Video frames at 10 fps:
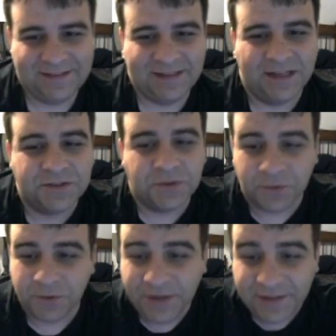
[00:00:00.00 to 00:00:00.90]
That's
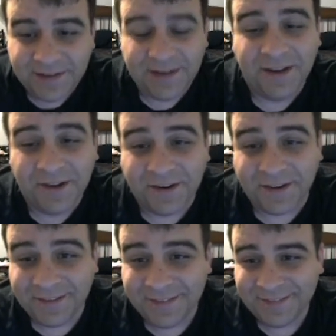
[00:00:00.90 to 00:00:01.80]
really
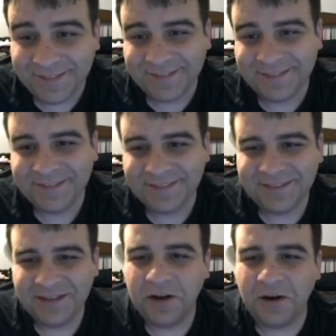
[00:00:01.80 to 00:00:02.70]
good.
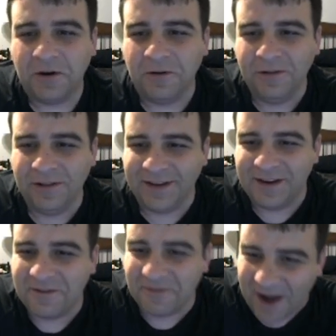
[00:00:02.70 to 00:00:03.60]
Holy
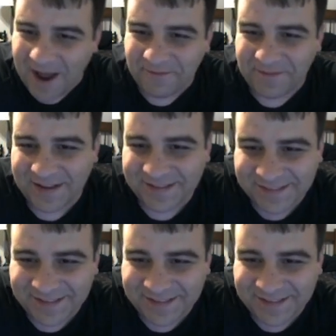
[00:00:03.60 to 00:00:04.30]
crap, that's